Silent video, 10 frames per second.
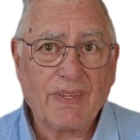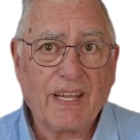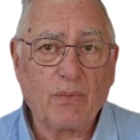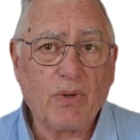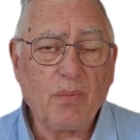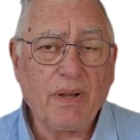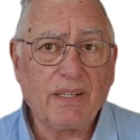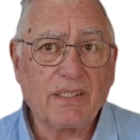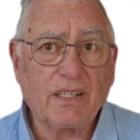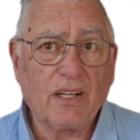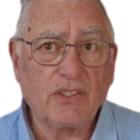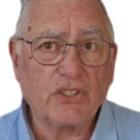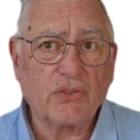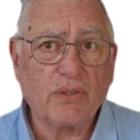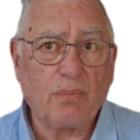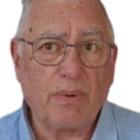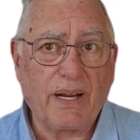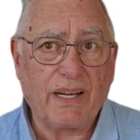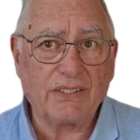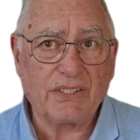And what about cultural
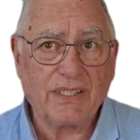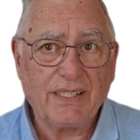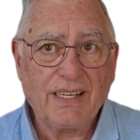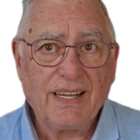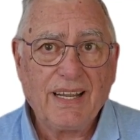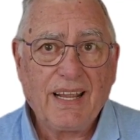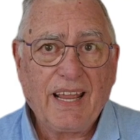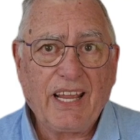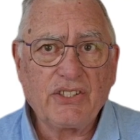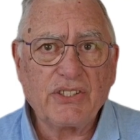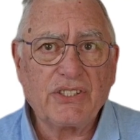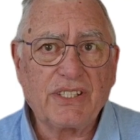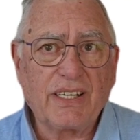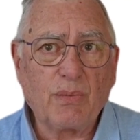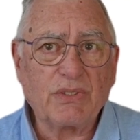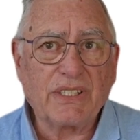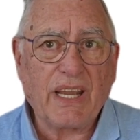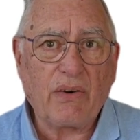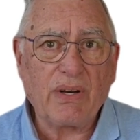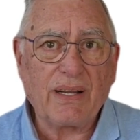bias? Asch's study was
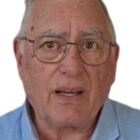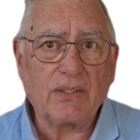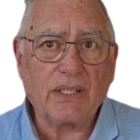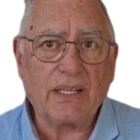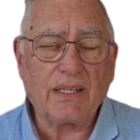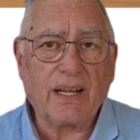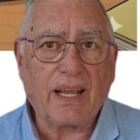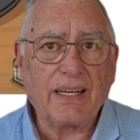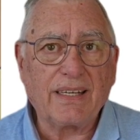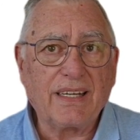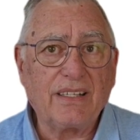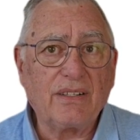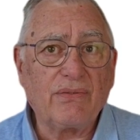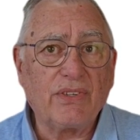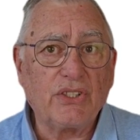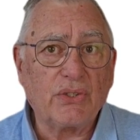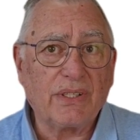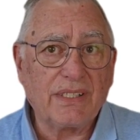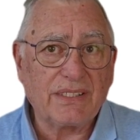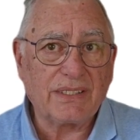carried out in an
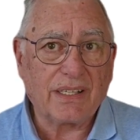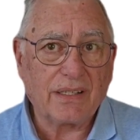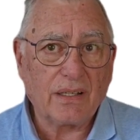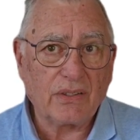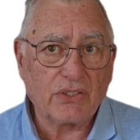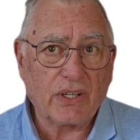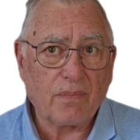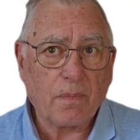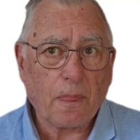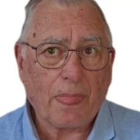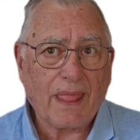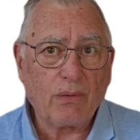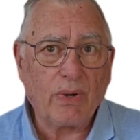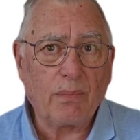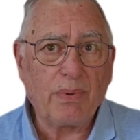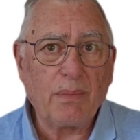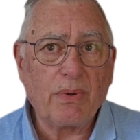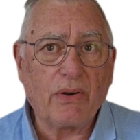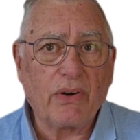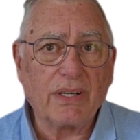individualistic culture where
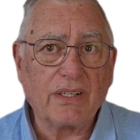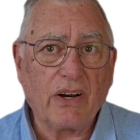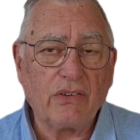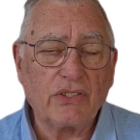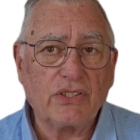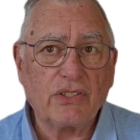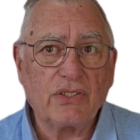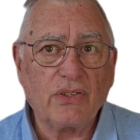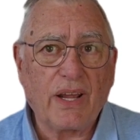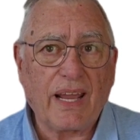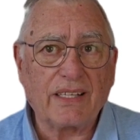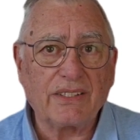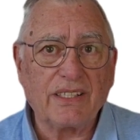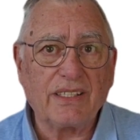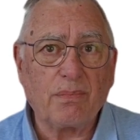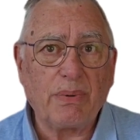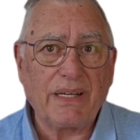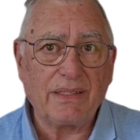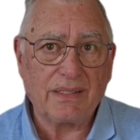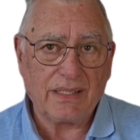people are encouraged to act
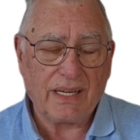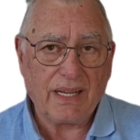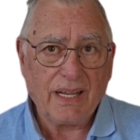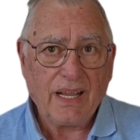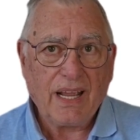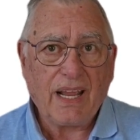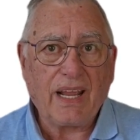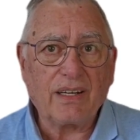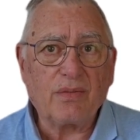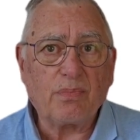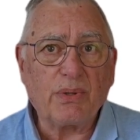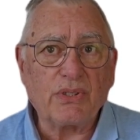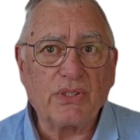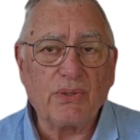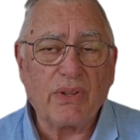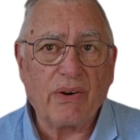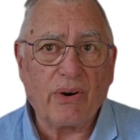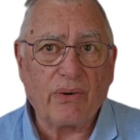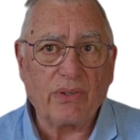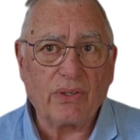independently and pursue their
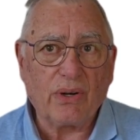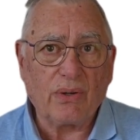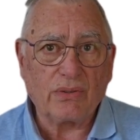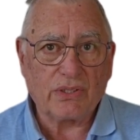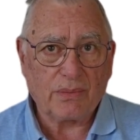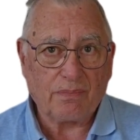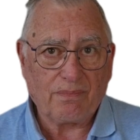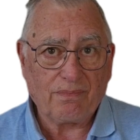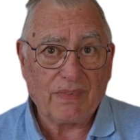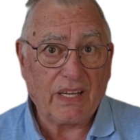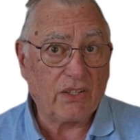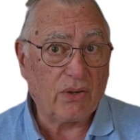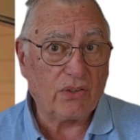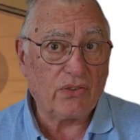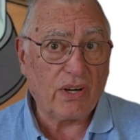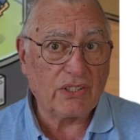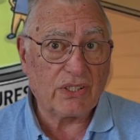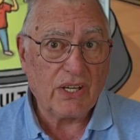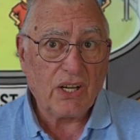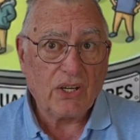own goals. In
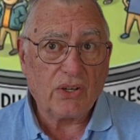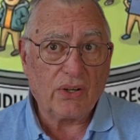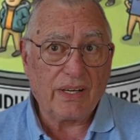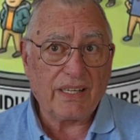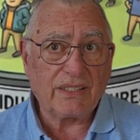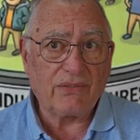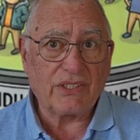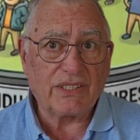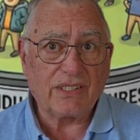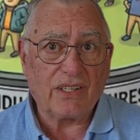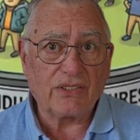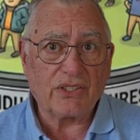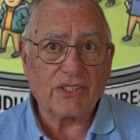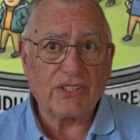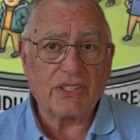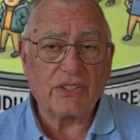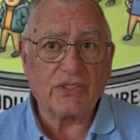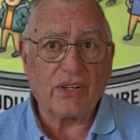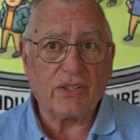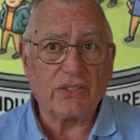contrast, collectivist cultures such
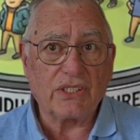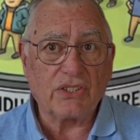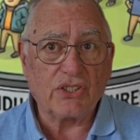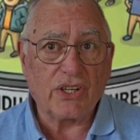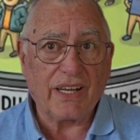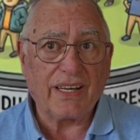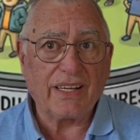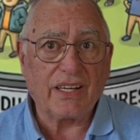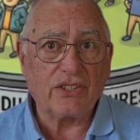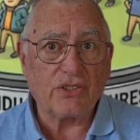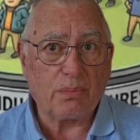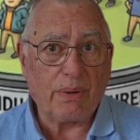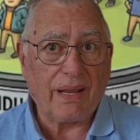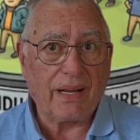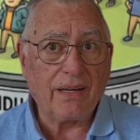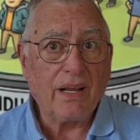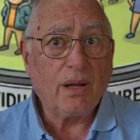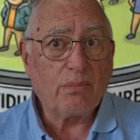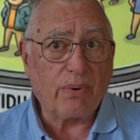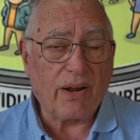as those in China and Japan
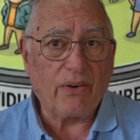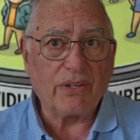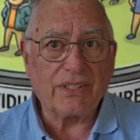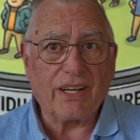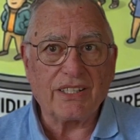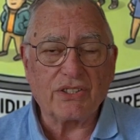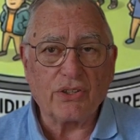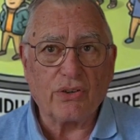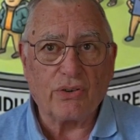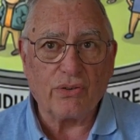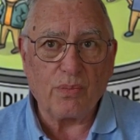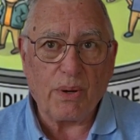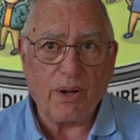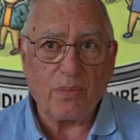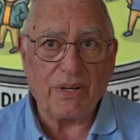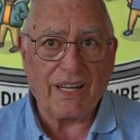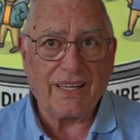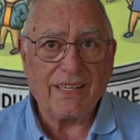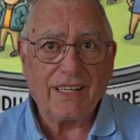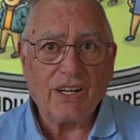prioritize group
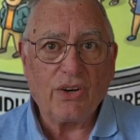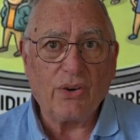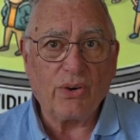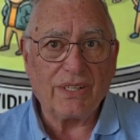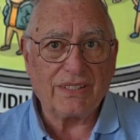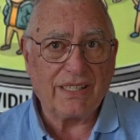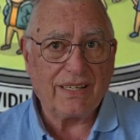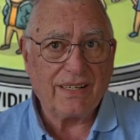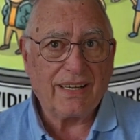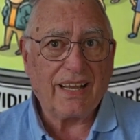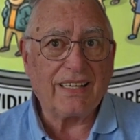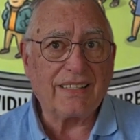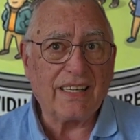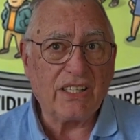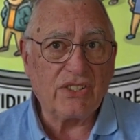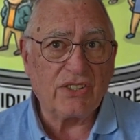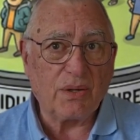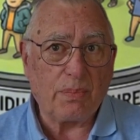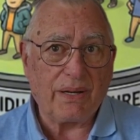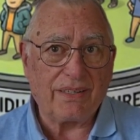harmony, loyalty, and
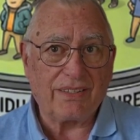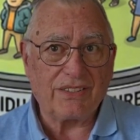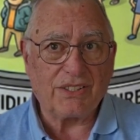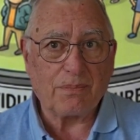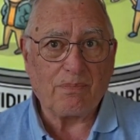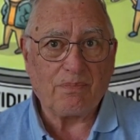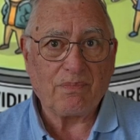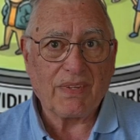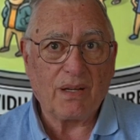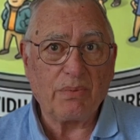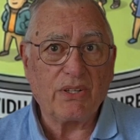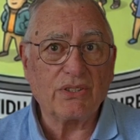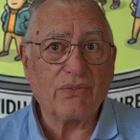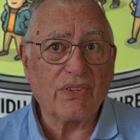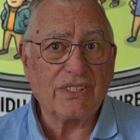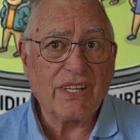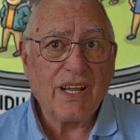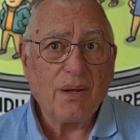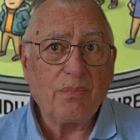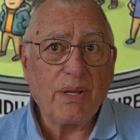interdependence. And because of this,
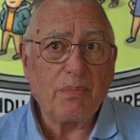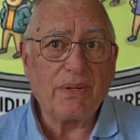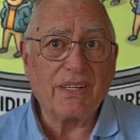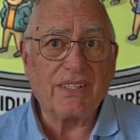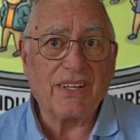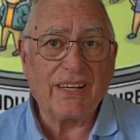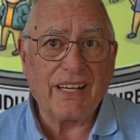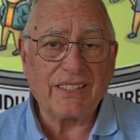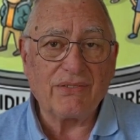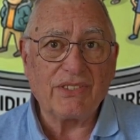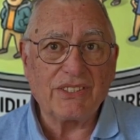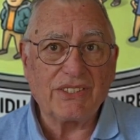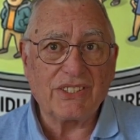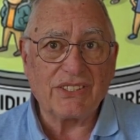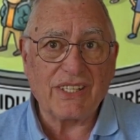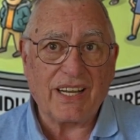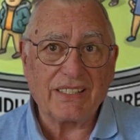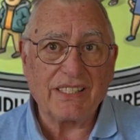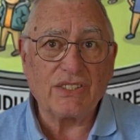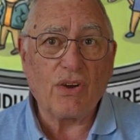people in collectivist
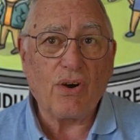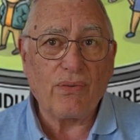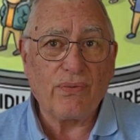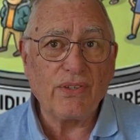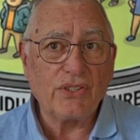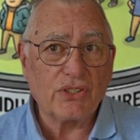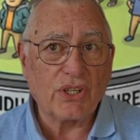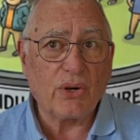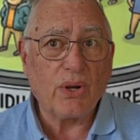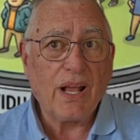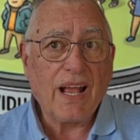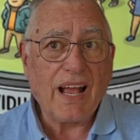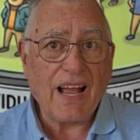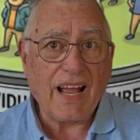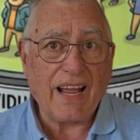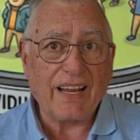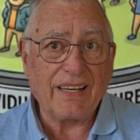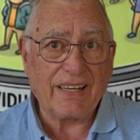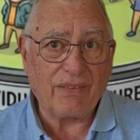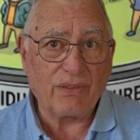societies often show higher
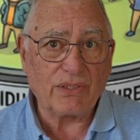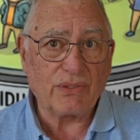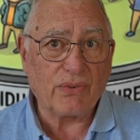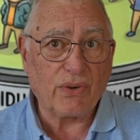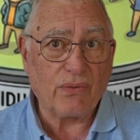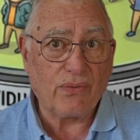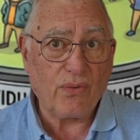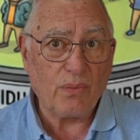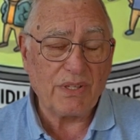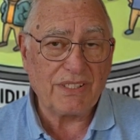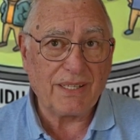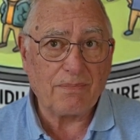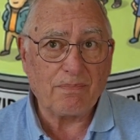levels of conformity.